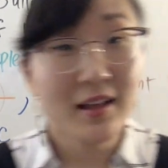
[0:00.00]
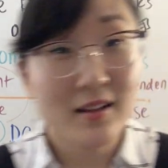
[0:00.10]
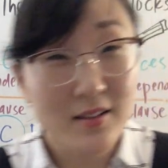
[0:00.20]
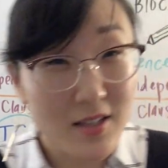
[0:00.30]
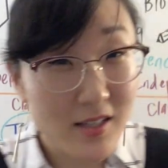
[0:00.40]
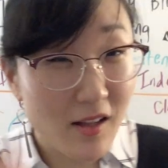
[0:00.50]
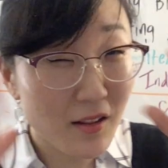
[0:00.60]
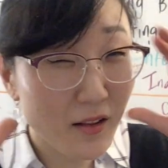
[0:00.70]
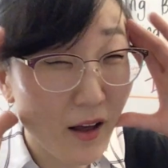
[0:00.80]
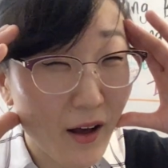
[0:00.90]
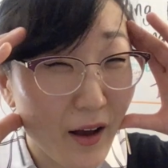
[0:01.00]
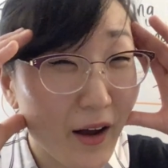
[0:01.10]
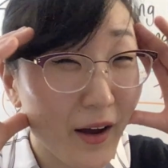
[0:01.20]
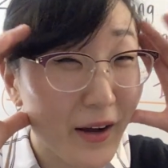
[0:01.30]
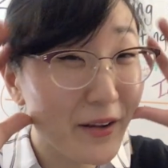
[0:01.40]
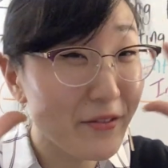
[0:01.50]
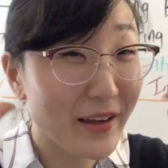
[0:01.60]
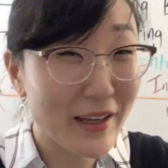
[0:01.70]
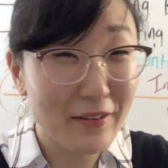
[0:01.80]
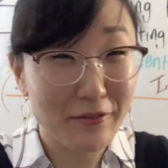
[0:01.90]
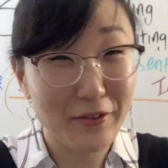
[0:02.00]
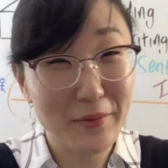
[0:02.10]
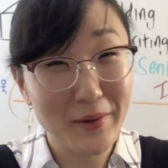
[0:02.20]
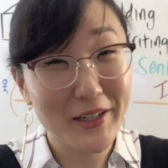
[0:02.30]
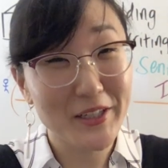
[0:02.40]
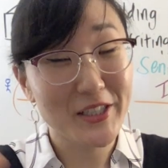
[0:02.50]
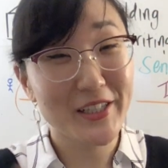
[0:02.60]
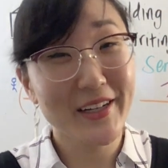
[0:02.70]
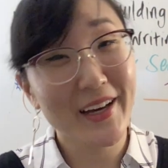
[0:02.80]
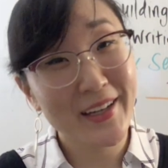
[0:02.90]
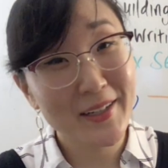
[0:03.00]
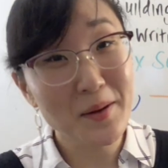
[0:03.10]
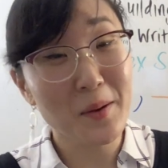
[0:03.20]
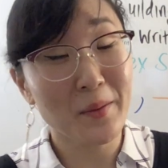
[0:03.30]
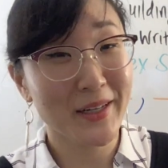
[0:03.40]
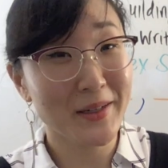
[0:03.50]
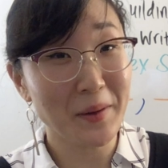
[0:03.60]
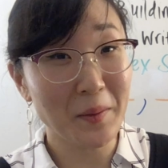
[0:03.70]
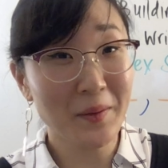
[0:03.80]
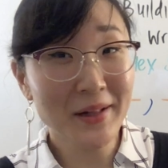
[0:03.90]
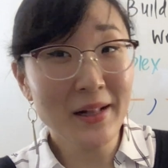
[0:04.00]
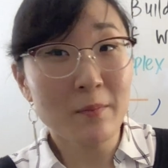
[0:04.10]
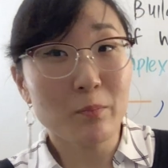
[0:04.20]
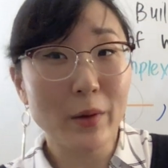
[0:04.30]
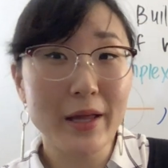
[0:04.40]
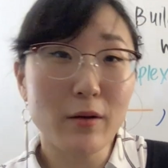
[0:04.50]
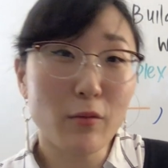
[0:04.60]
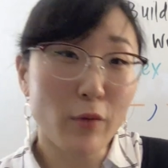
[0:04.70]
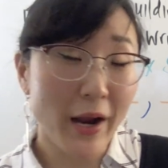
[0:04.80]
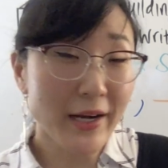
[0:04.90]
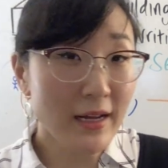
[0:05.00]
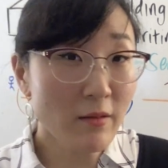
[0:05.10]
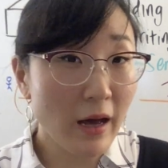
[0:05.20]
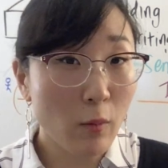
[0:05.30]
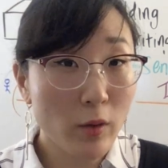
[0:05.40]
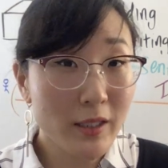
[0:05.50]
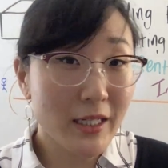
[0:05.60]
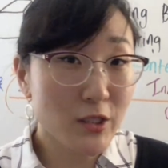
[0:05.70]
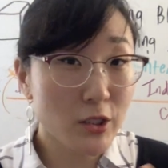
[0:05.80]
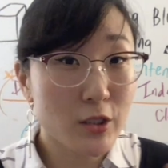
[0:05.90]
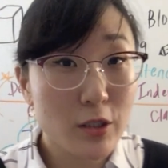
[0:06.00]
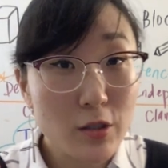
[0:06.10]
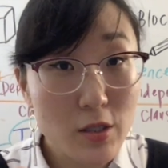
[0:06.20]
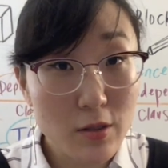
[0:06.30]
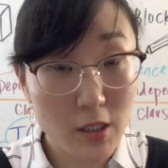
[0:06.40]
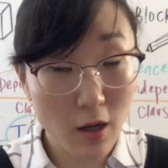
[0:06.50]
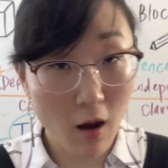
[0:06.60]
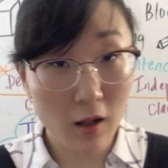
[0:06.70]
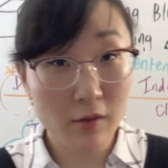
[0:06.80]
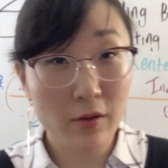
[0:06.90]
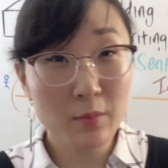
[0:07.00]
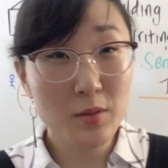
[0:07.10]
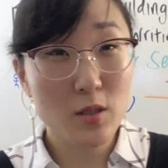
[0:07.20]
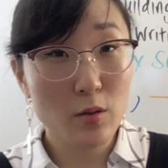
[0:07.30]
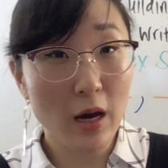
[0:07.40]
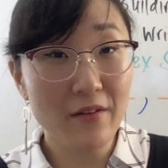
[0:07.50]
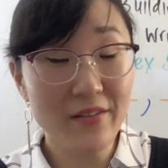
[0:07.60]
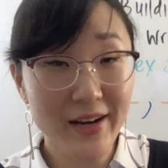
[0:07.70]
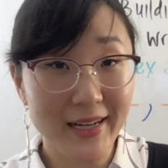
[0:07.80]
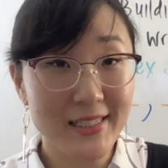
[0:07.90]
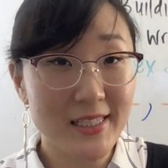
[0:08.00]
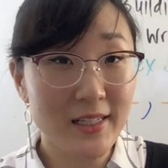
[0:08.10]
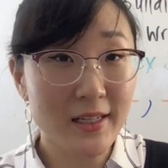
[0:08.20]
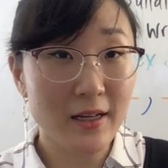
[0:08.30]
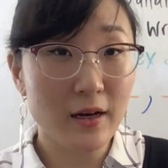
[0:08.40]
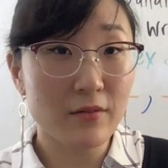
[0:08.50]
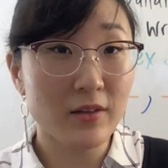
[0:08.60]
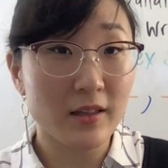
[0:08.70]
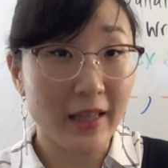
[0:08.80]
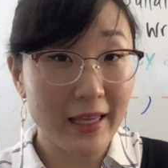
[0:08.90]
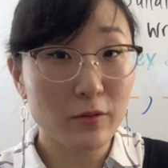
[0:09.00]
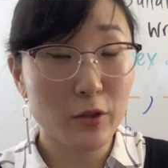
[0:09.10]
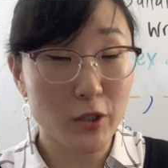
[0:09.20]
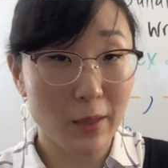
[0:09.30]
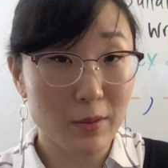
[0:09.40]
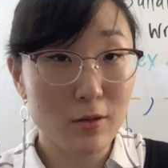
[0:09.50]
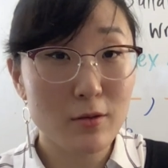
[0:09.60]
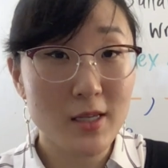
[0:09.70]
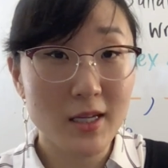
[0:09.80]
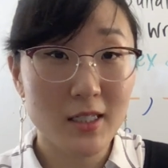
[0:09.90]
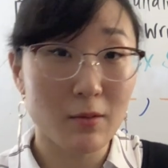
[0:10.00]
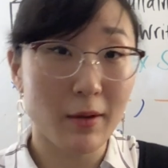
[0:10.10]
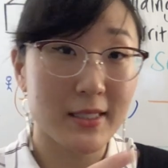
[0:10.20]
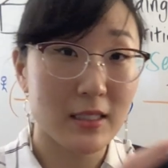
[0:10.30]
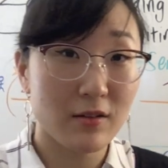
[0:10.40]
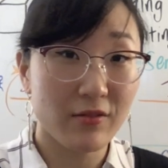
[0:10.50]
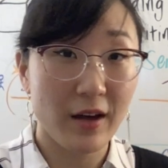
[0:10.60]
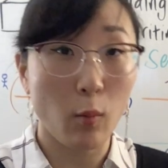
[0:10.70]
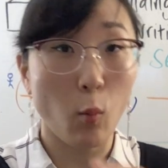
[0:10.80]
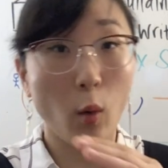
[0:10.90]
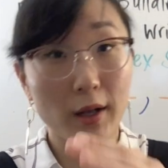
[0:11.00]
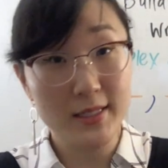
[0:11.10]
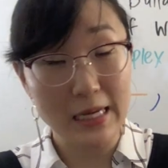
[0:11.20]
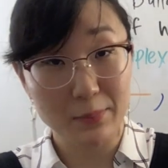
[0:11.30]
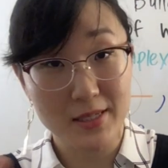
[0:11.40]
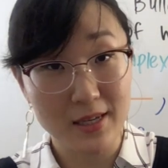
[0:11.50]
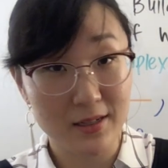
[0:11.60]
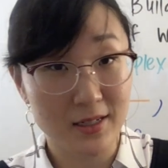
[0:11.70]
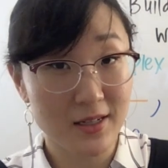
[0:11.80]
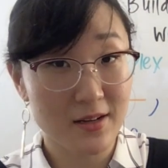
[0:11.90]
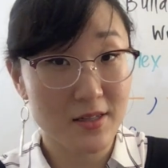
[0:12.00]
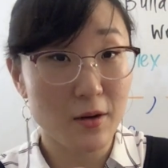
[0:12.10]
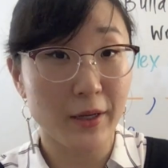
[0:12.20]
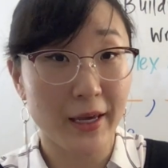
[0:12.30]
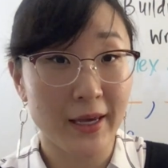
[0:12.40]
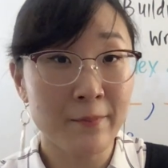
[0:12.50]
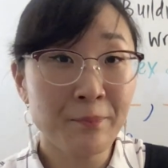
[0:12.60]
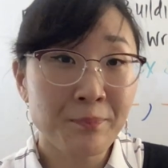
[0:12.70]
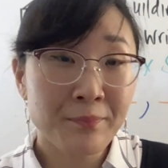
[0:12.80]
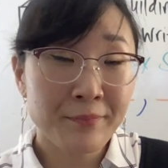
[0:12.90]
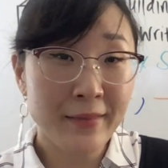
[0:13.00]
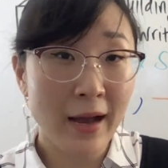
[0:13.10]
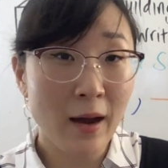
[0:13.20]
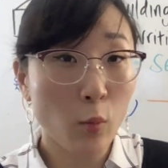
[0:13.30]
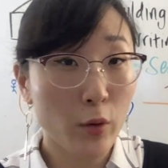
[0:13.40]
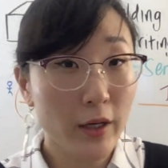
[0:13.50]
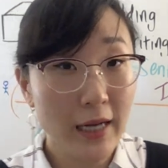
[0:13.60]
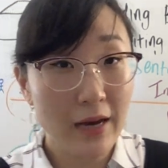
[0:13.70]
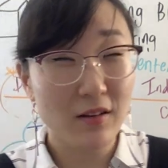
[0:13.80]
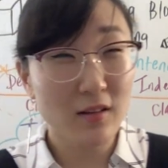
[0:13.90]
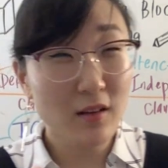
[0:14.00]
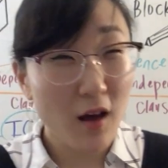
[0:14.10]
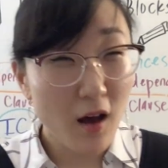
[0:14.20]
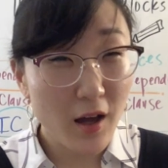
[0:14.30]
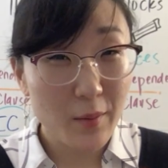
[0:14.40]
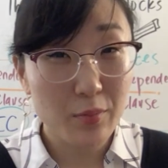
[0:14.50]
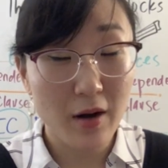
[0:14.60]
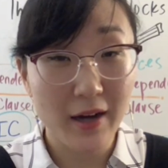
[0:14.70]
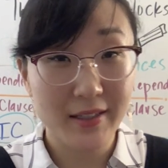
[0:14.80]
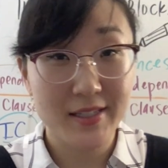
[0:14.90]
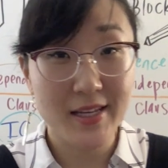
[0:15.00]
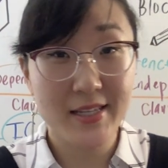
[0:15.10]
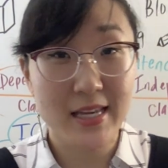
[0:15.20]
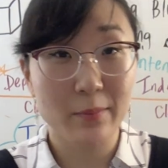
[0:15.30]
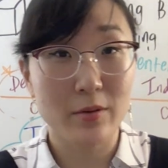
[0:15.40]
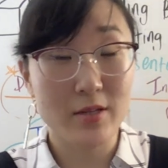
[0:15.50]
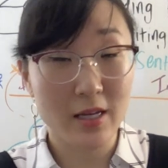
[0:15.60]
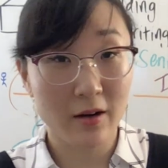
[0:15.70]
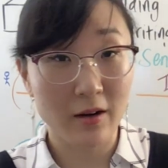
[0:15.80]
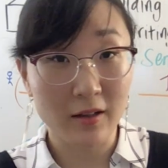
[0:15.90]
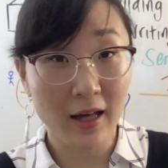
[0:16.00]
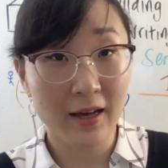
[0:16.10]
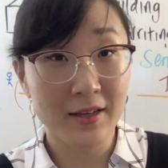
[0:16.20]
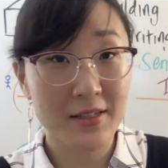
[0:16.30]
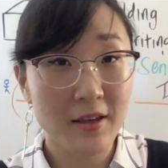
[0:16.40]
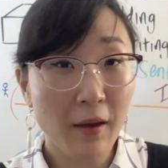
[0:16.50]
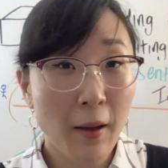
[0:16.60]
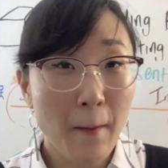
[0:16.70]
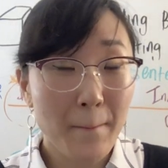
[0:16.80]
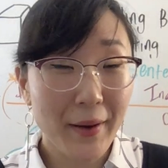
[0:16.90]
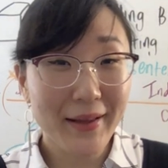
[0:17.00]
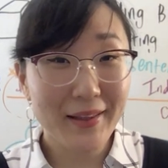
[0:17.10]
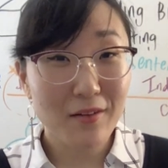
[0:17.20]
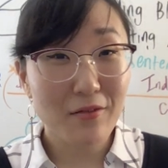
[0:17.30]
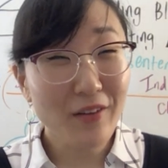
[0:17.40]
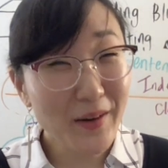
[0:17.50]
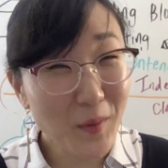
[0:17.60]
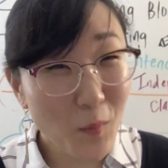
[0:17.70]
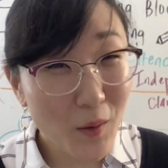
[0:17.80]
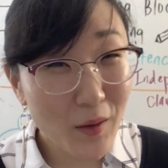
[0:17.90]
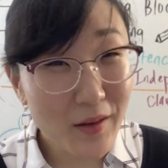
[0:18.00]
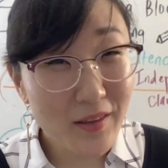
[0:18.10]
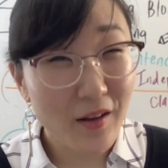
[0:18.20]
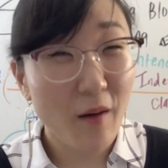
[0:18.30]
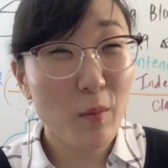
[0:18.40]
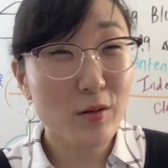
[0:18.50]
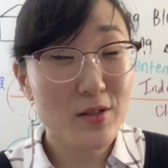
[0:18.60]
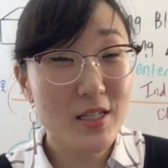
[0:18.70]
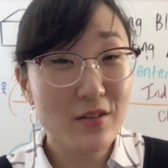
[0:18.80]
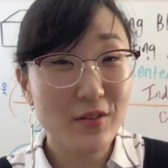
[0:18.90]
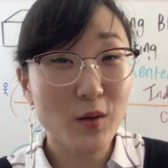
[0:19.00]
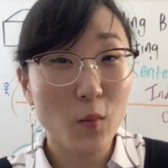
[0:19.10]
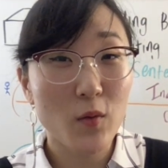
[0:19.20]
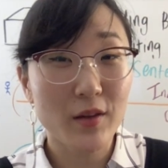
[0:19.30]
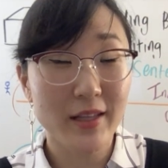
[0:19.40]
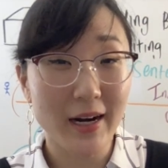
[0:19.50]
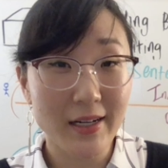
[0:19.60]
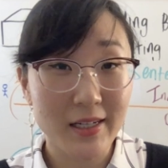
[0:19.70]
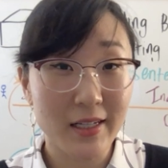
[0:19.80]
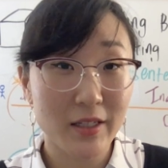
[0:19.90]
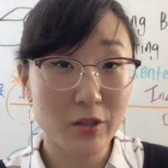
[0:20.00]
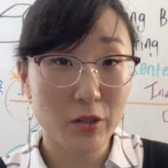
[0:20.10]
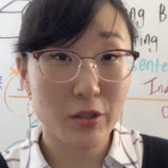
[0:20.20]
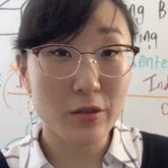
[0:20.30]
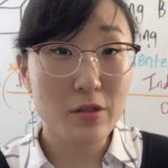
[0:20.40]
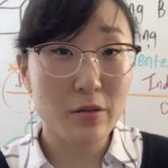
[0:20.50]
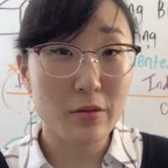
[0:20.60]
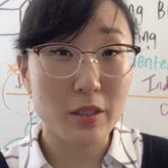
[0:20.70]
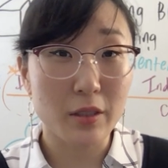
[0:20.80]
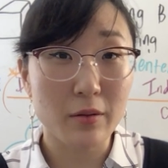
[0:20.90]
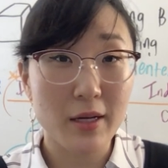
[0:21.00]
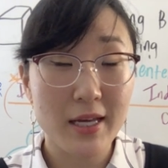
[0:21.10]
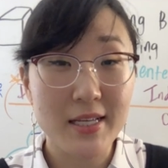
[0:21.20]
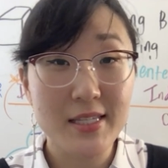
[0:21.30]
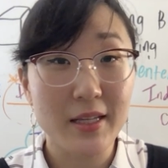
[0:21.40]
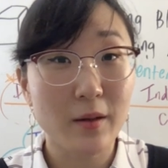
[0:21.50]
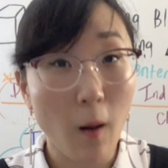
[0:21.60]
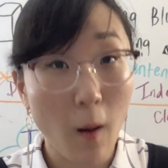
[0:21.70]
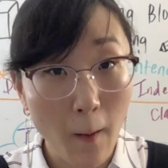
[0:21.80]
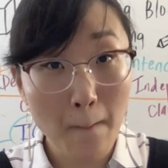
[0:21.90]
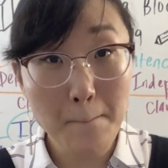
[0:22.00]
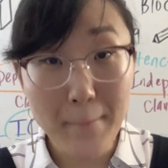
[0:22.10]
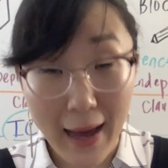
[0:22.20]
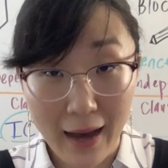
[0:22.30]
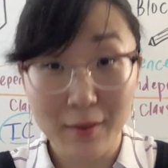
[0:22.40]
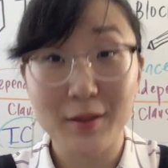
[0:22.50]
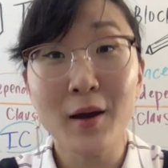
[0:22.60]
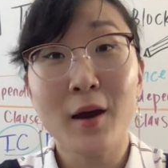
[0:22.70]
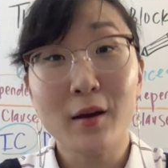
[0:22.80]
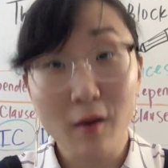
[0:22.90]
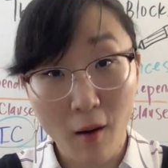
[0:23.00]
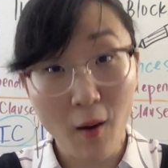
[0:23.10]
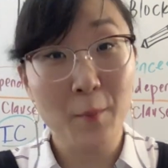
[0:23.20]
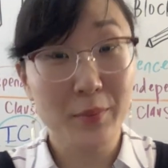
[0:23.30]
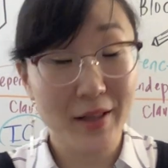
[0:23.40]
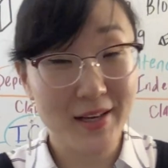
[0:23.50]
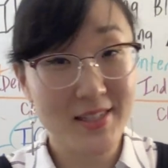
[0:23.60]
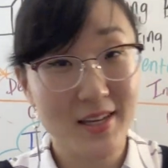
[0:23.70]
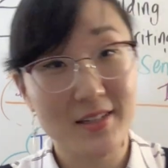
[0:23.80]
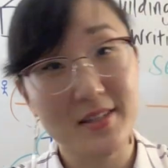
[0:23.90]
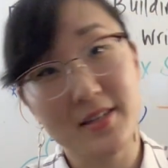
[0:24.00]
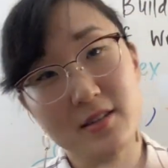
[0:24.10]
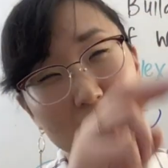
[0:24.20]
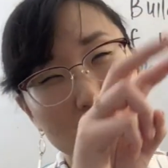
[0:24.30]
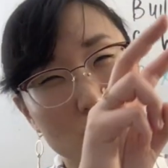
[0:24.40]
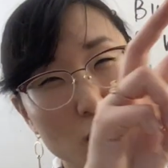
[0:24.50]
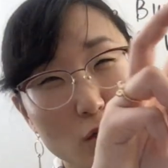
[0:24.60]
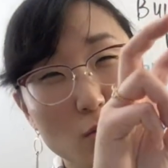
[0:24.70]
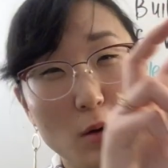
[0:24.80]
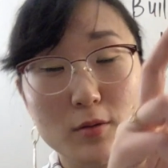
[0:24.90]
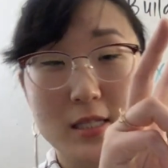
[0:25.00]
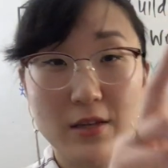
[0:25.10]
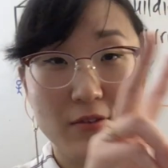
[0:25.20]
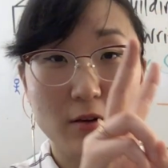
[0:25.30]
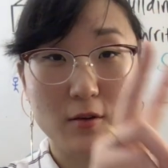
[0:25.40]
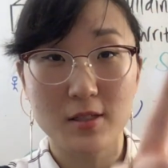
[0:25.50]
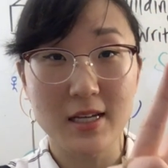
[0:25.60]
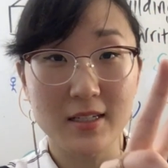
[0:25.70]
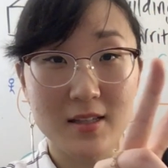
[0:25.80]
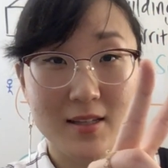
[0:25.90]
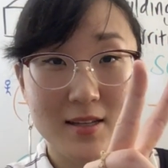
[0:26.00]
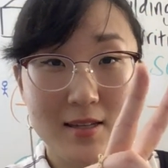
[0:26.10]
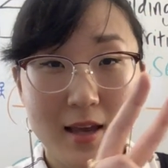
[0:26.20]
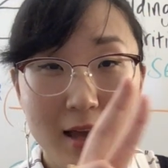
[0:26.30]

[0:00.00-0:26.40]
This is a lot of information. I know. But right now, I want to introduce you to all of them so you have an idea of the language I'm using to identify what type of sentence, okay? Now, we're going to have a lot of practice examples in our class, But the final one, the most difficult one that I need to introduce you to is the compound complex sentences. The two most difficult sentences.